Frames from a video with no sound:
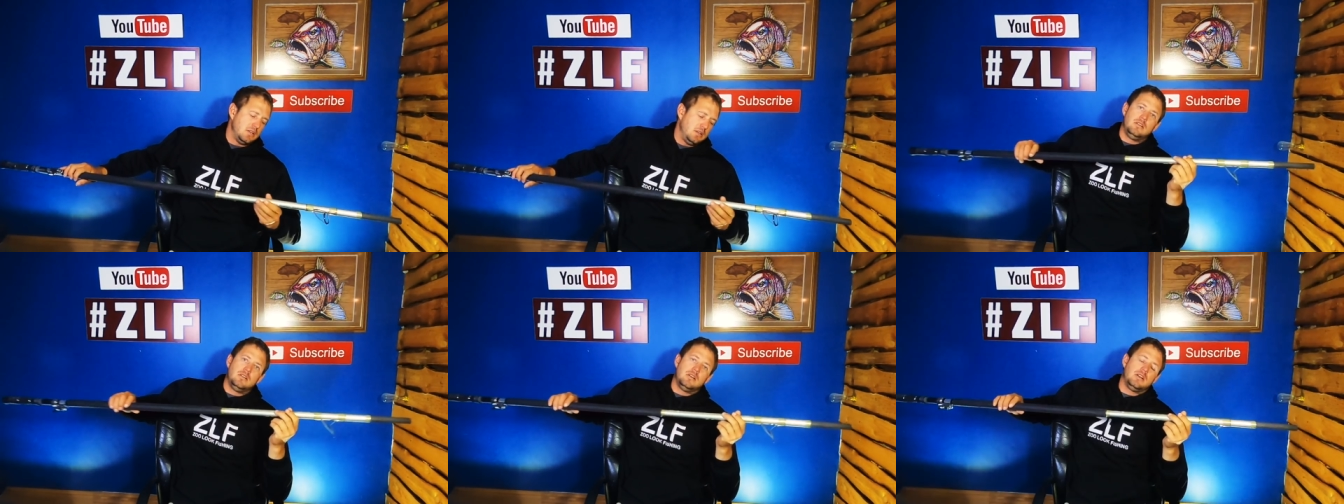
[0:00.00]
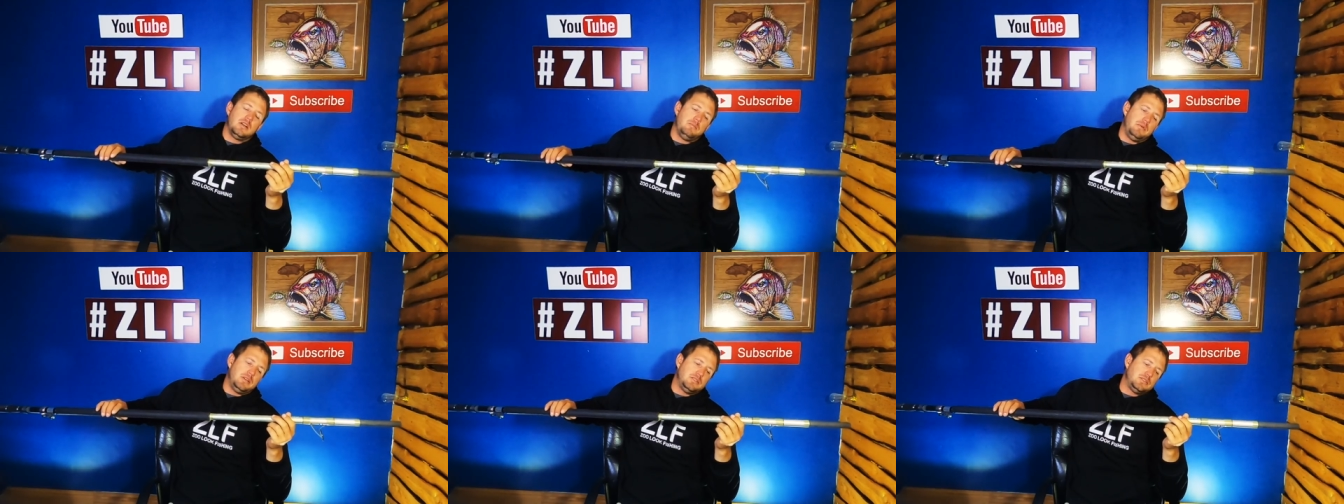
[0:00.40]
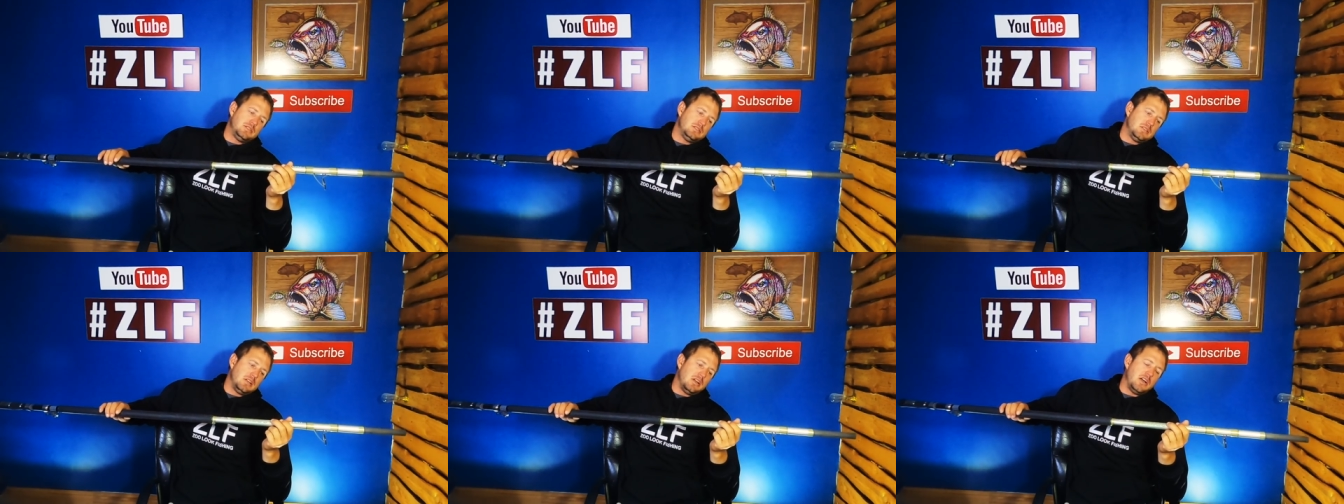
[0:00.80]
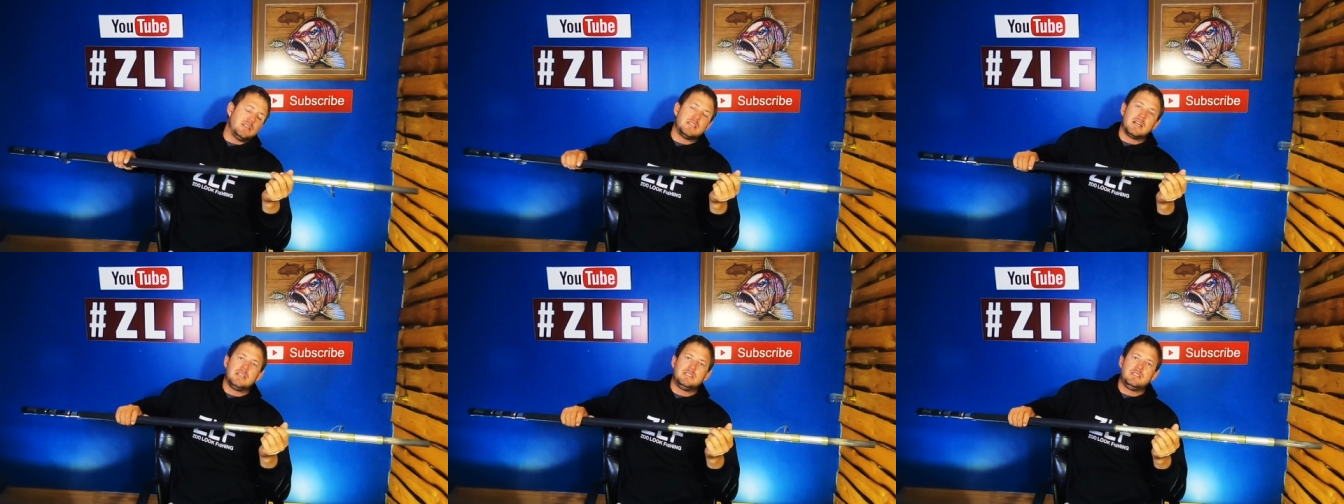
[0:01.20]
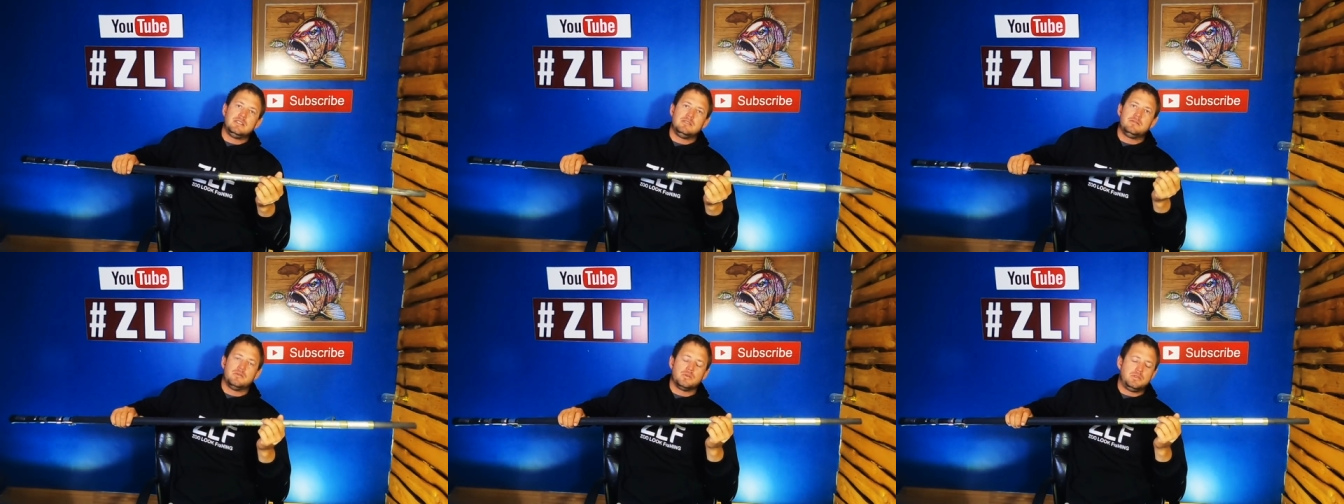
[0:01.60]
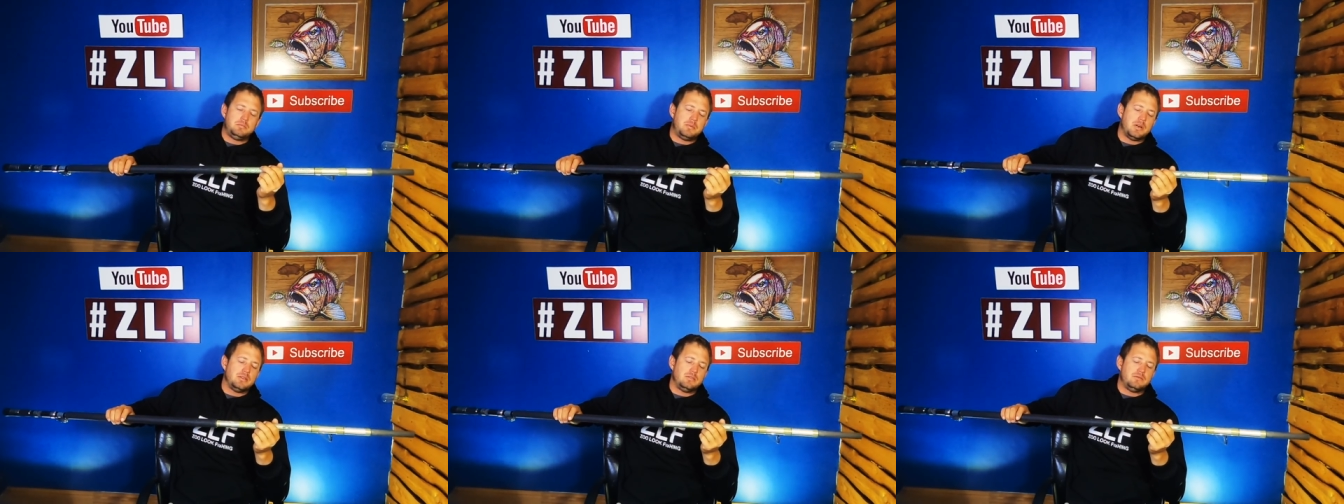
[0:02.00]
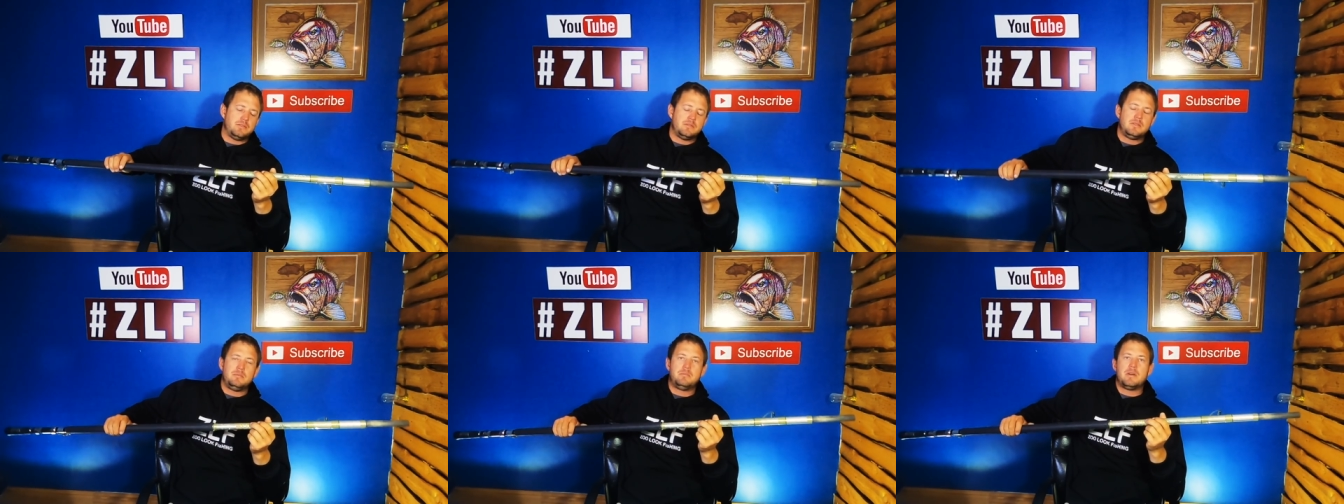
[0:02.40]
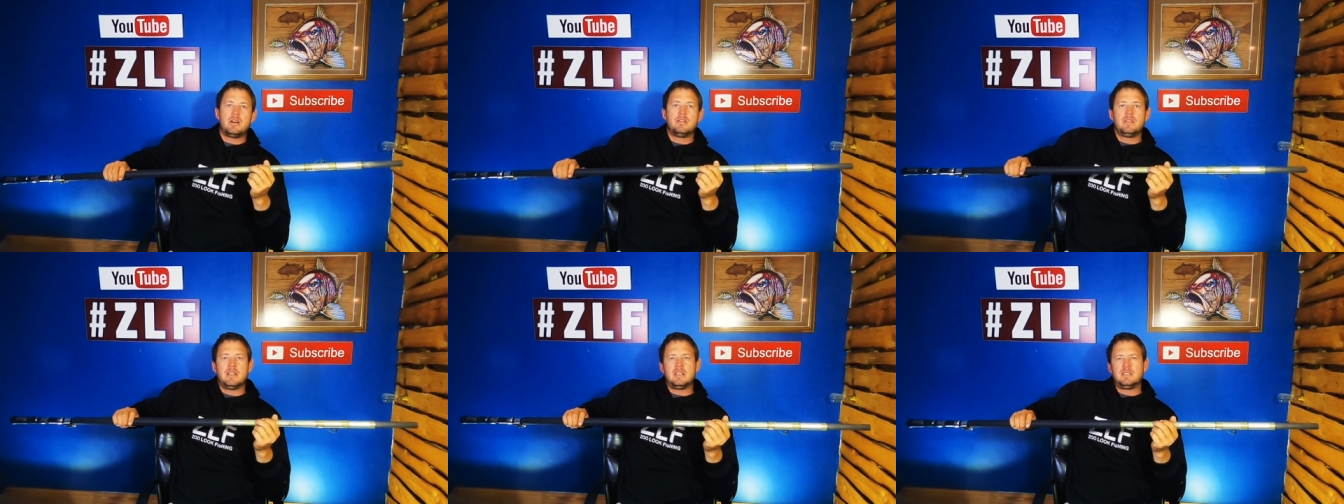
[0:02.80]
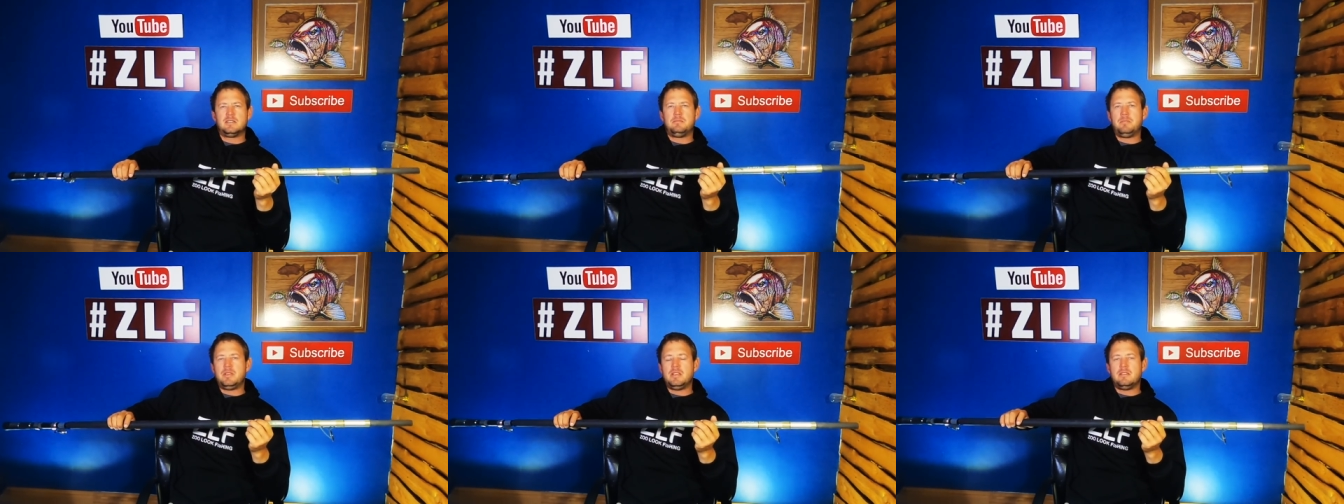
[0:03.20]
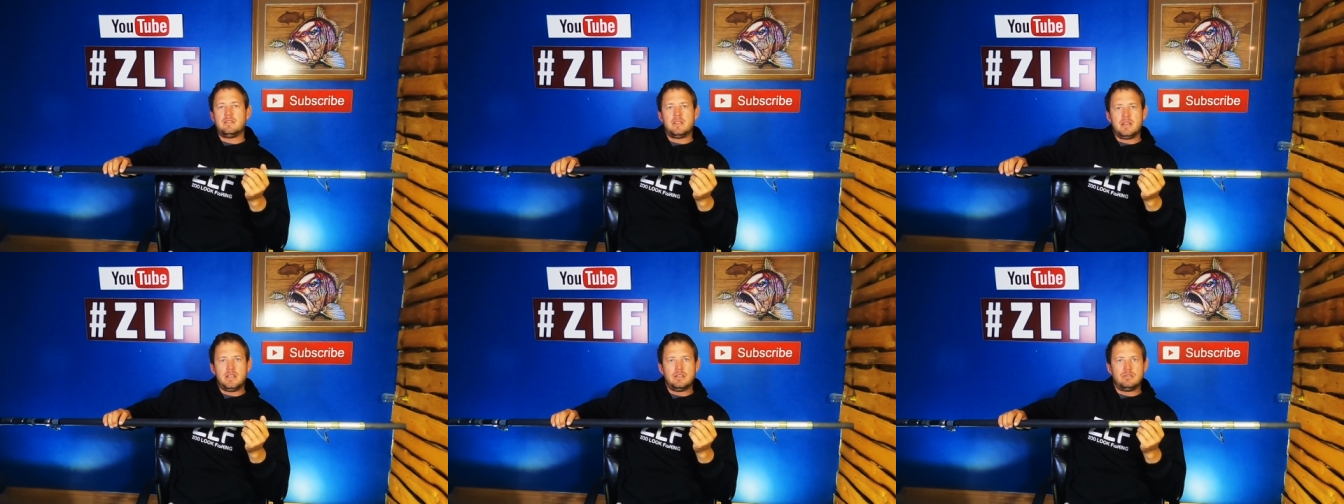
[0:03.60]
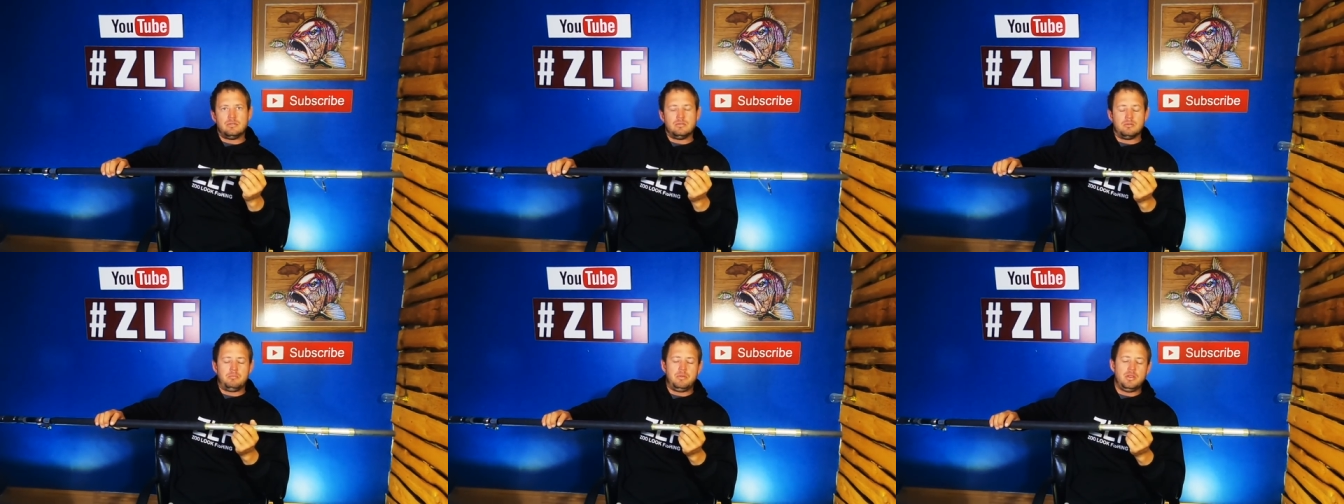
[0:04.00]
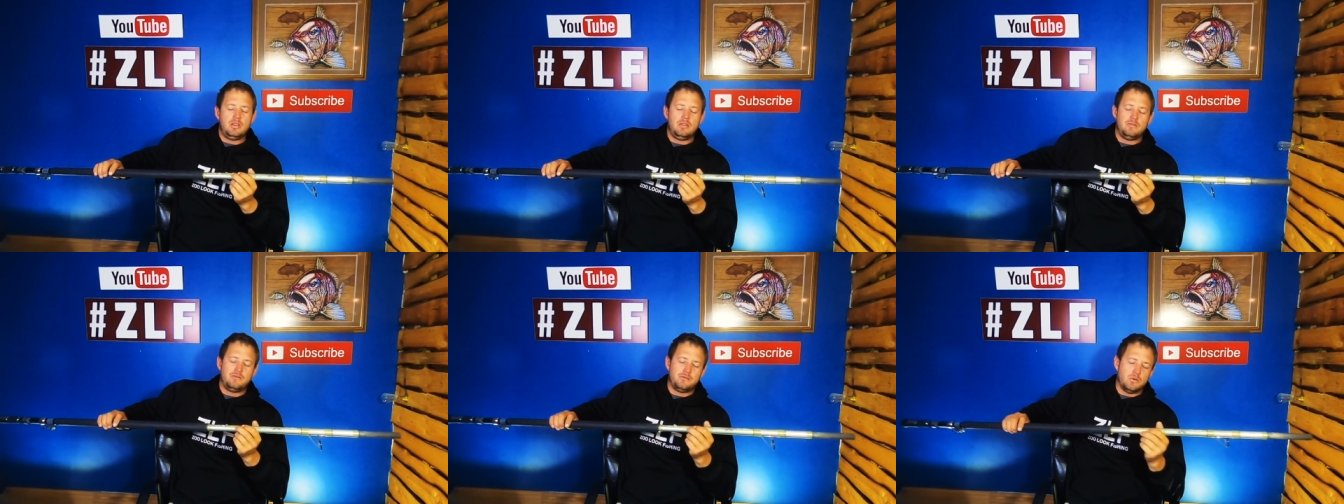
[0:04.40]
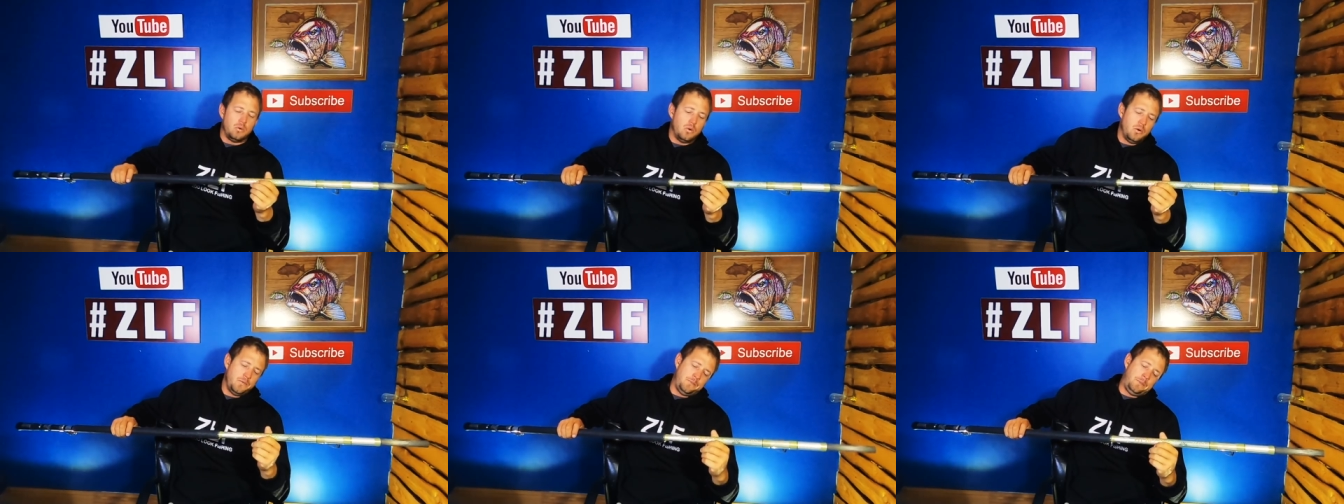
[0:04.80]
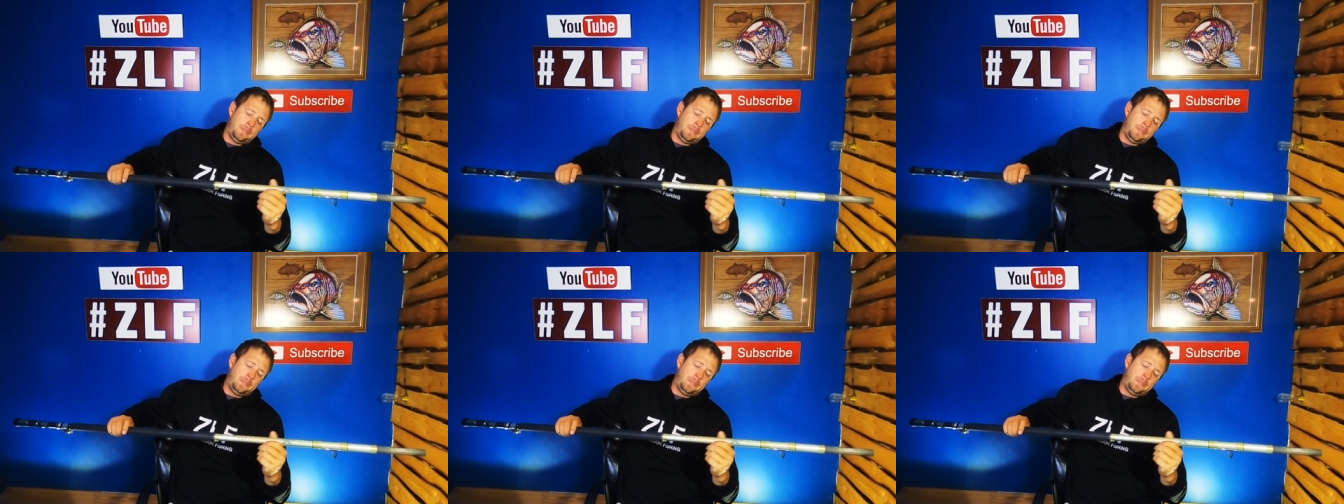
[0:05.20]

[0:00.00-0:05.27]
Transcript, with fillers: Yeah, and I mentioned the line rating 40 pound to 50 pound, that is a PE3 to a PE4.